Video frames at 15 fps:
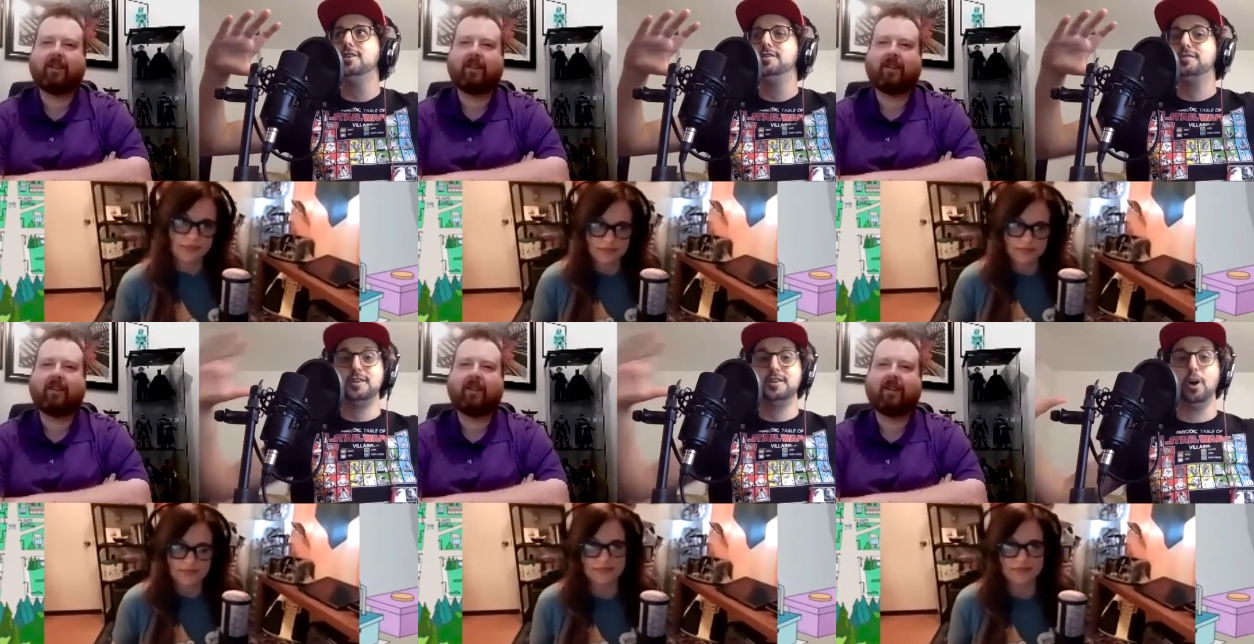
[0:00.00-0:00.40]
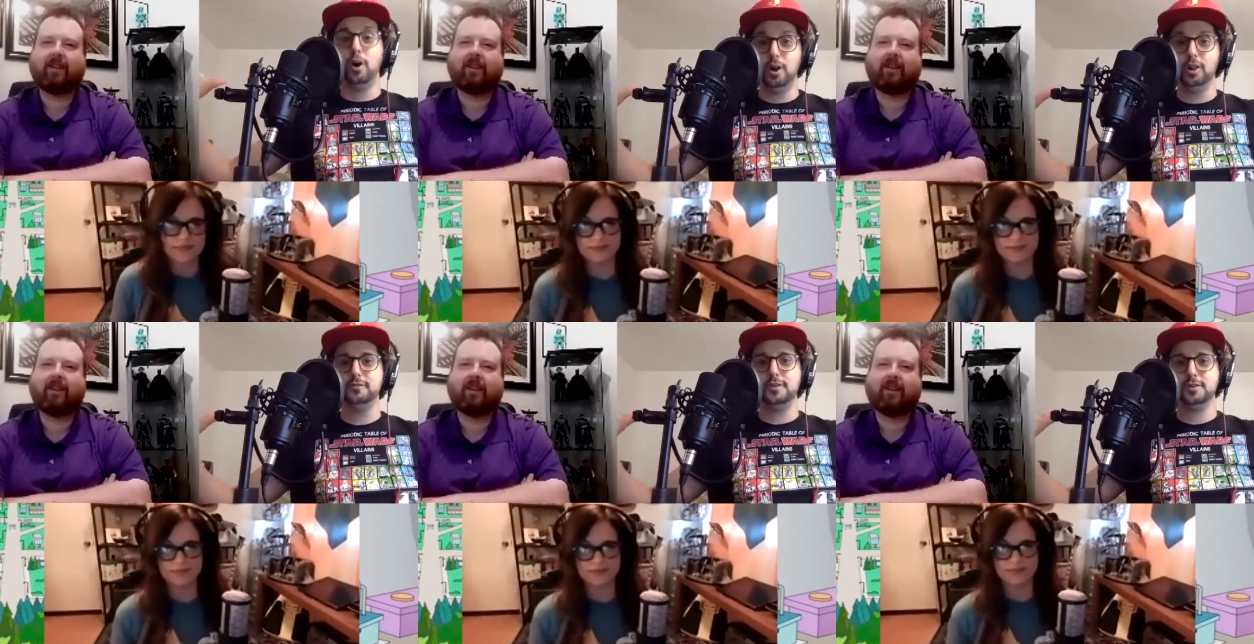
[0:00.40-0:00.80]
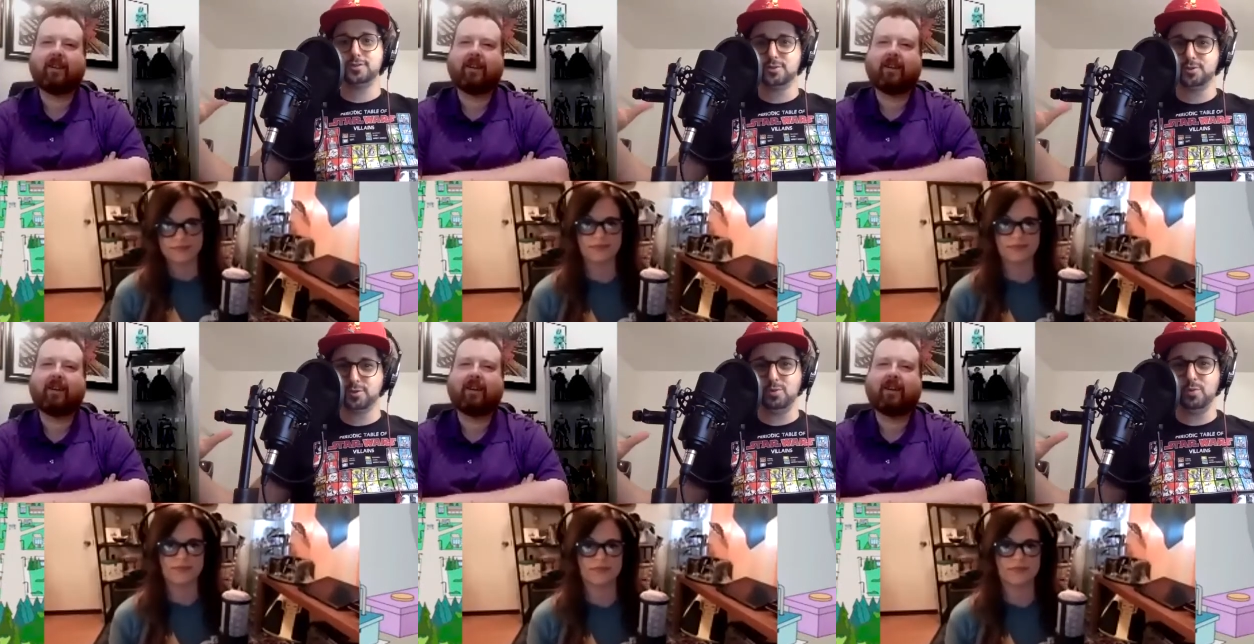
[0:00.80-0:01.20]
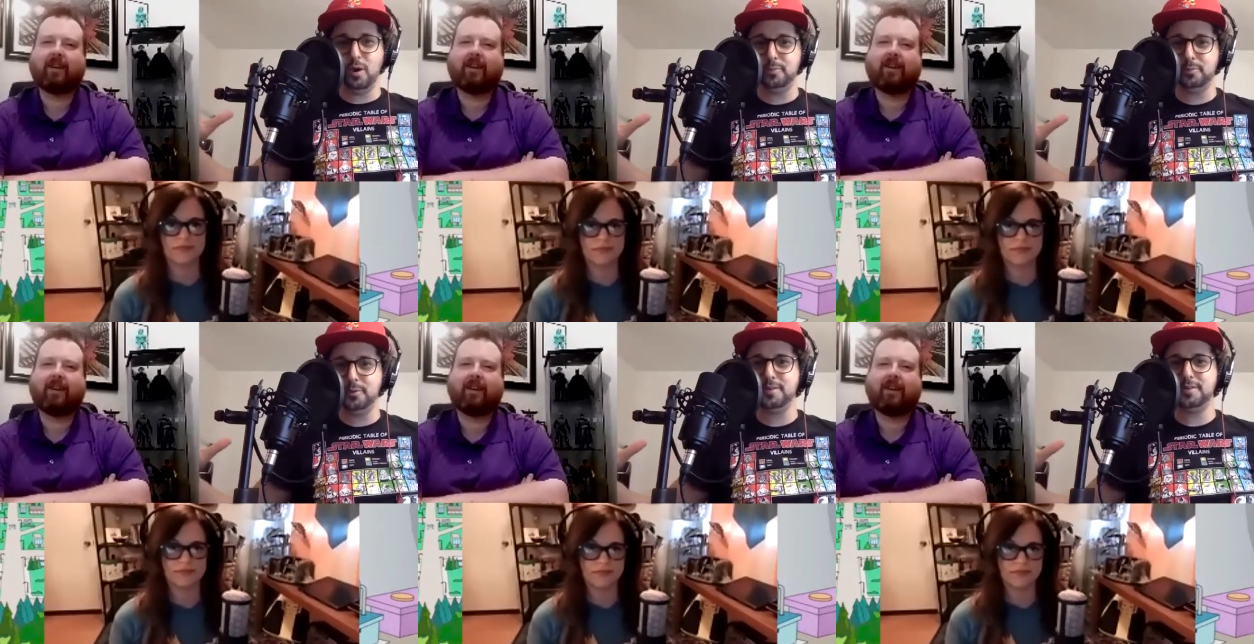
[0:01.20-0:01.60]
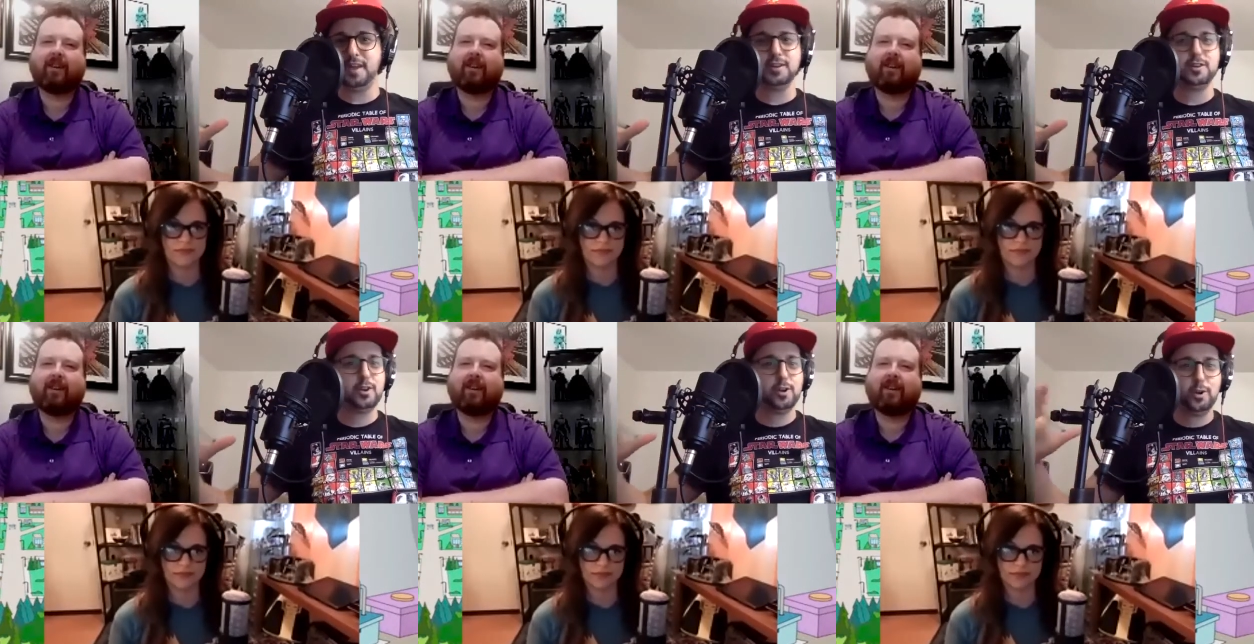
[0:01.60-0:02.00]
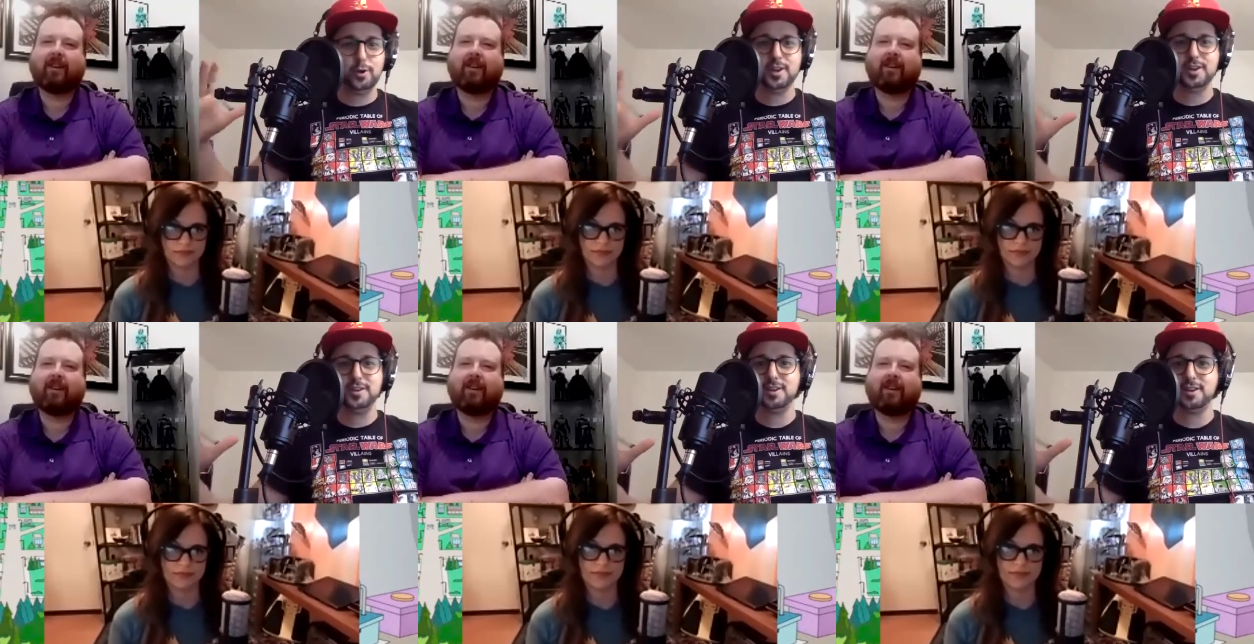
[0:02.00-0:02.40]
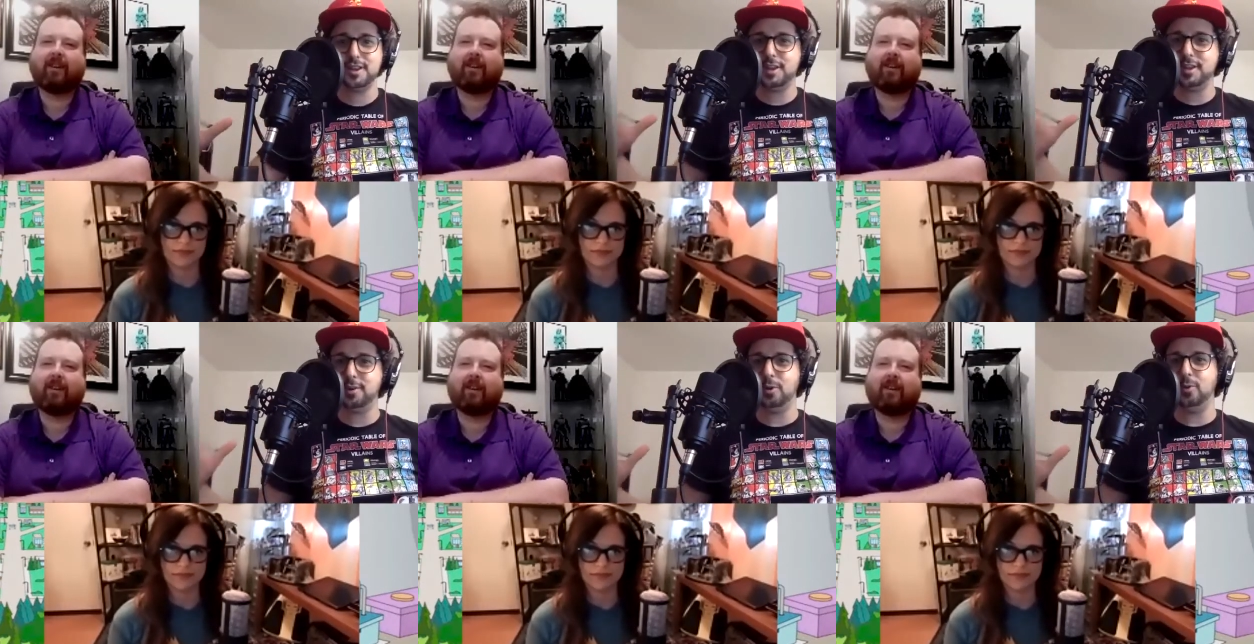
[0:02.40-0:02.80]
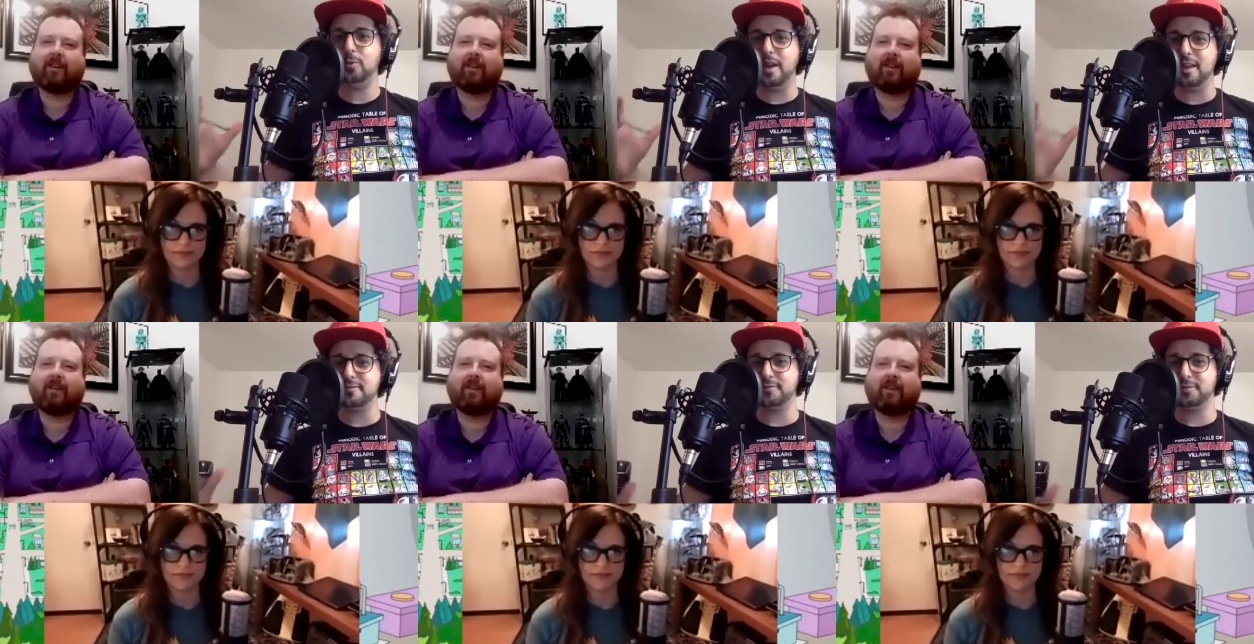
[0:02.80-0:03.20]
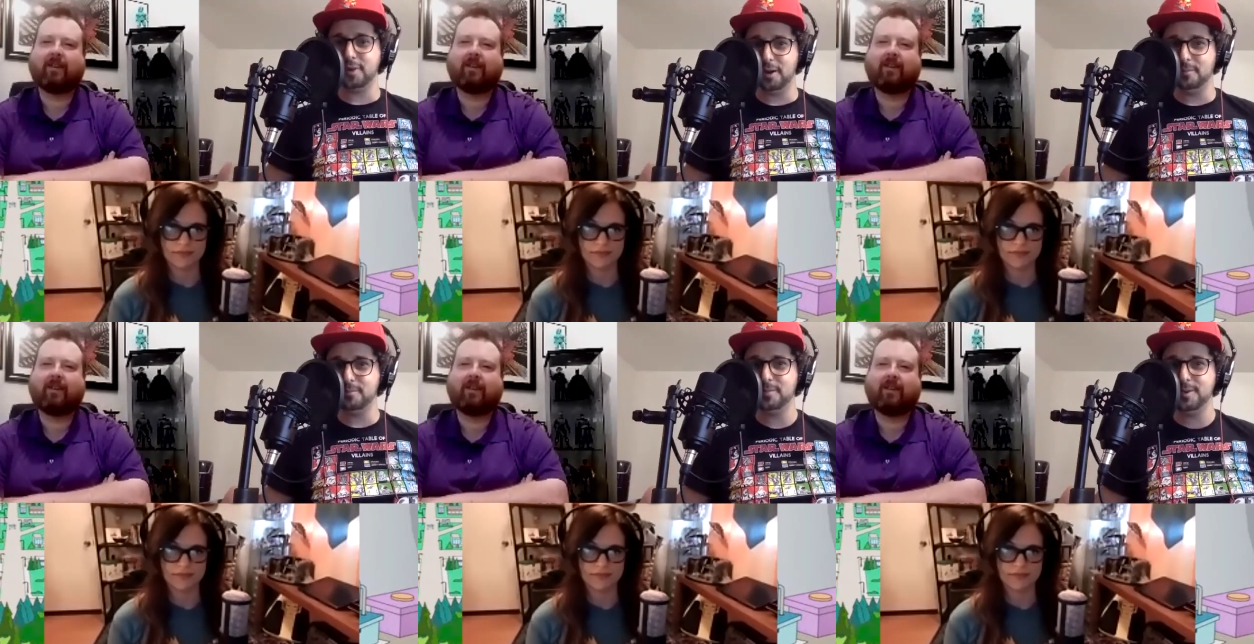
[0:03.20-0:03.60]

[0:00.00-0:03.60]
Speaker 1: think all of us grew up with and couldn't get away from.